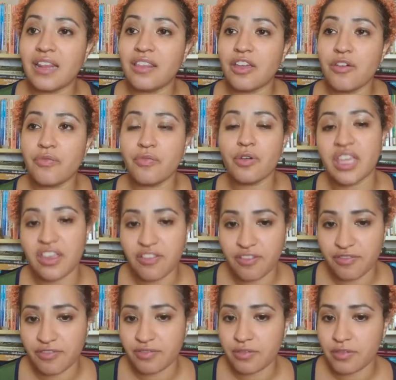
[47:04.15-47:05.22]
therefore give.
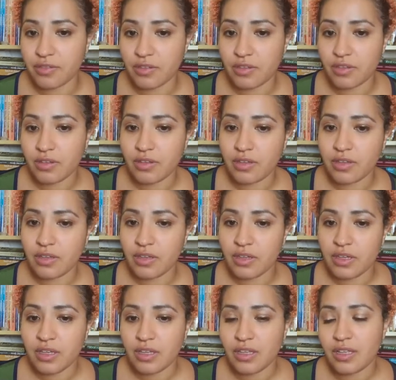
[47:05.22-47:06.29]

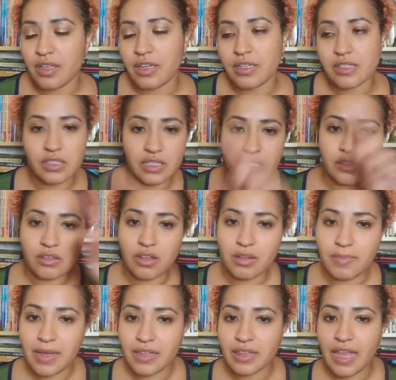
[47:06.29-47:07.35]
And it's it's all
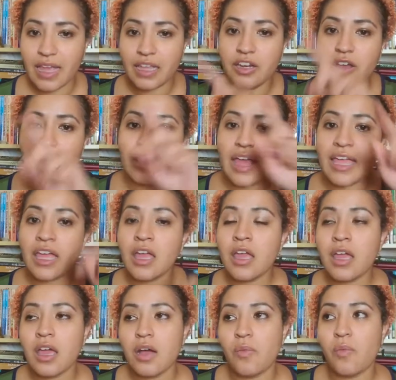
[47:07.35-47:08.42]
about that. You know, like
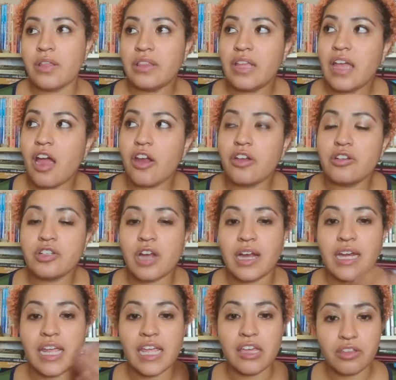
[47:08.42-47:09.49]
one thing are you trying
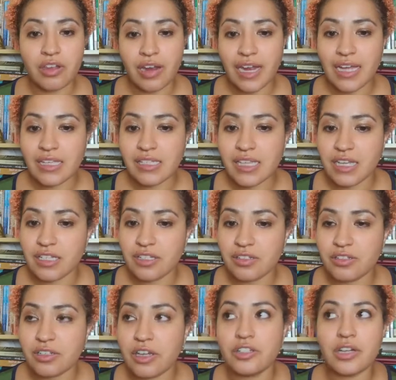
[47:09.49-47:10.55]
to heal your
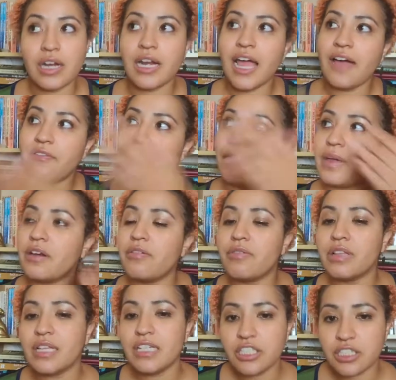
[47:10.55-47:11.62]
ancestors are you trying to have a better
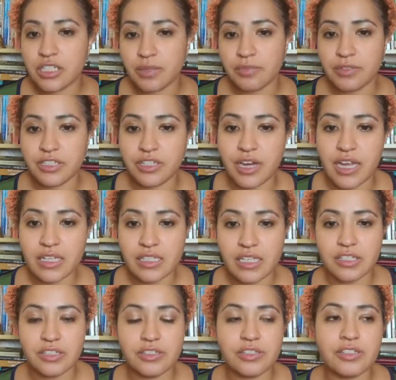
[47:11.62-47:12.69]
relationship with your
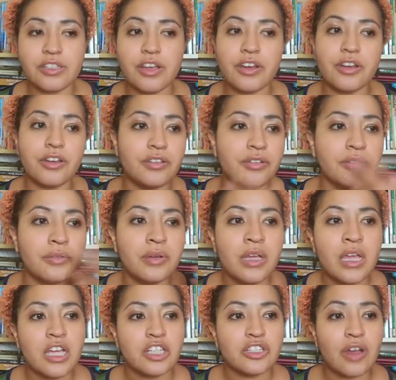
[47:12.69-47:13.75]
ancestors are you
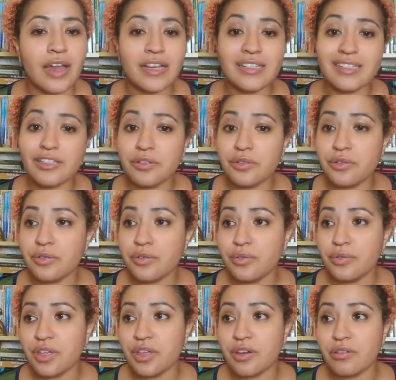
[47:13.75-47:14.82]
trying
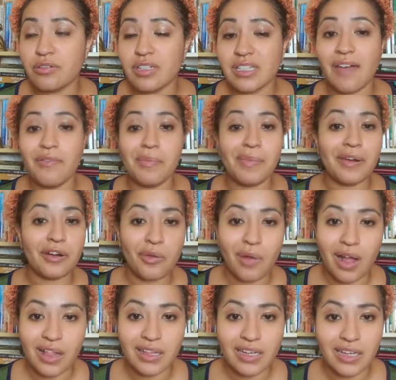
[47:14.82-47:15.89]
to you know just have a better
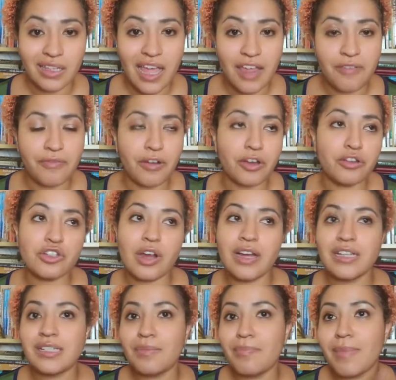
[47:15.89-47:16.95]
quality of life are you
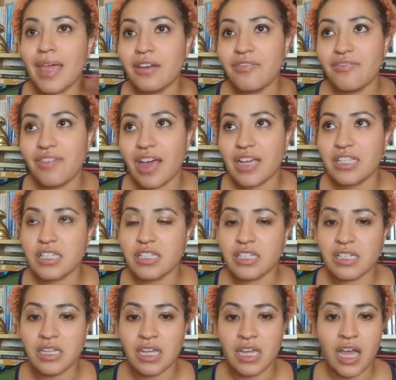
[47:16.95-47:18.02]
trying to
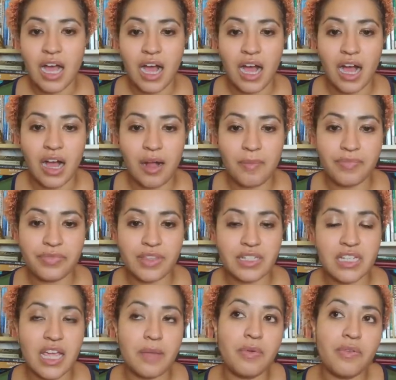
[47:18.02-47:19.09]
manifest um, the
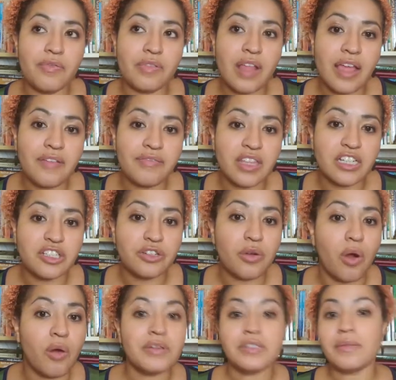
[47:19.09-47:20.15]
type of life that you
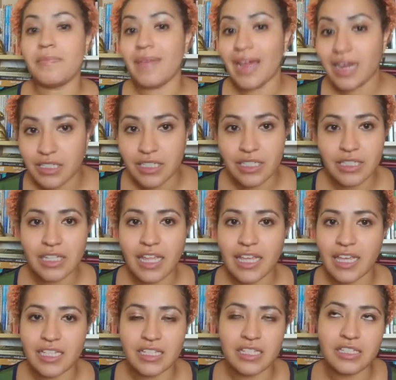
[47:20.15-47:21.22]
always imagined like
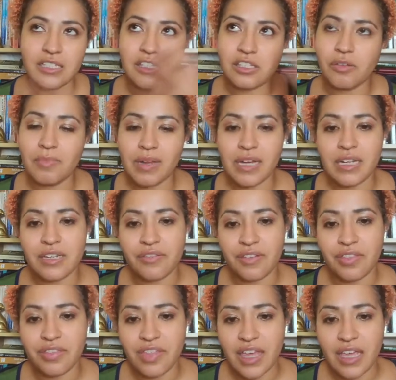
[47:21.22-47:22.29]
it, it's so many
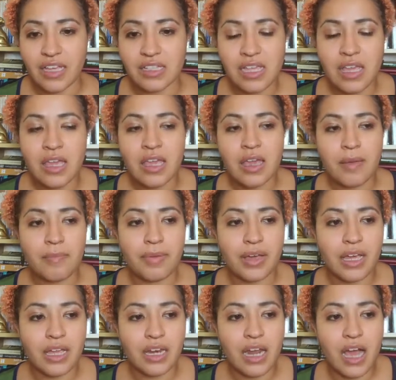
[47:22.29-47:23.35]
different things
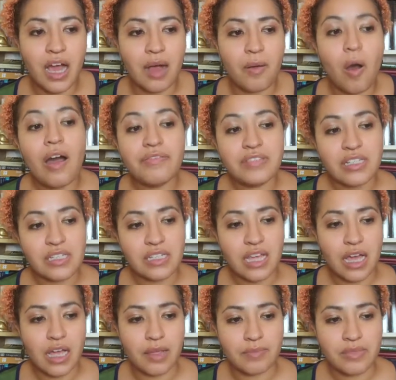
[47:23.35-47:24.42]
but uh,
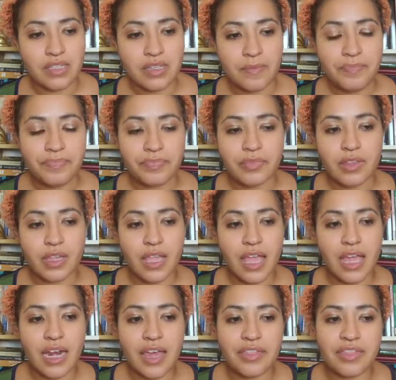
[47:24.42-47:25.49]
oftentimes
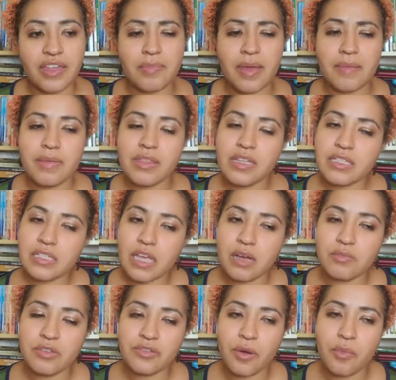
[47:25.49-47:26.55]
and i think maybe this
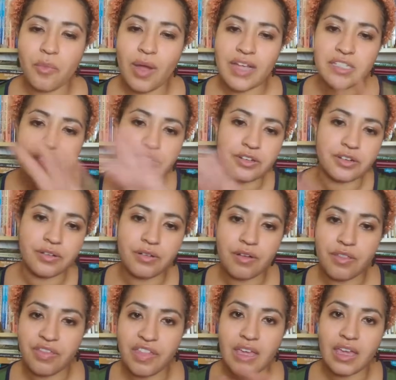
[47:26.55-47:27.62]
comes from western
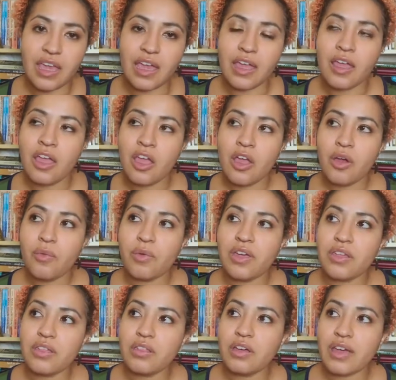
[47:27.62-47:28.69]
thinking
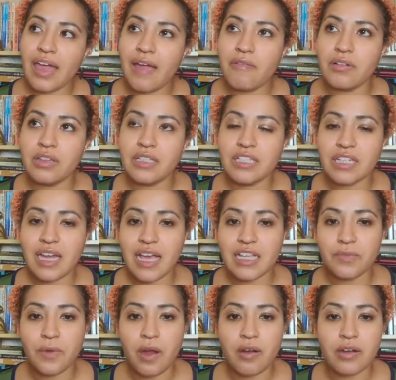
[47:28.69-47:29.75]
we look at religion as
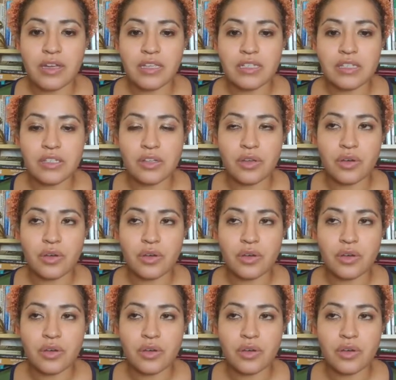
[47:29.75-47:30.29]
far as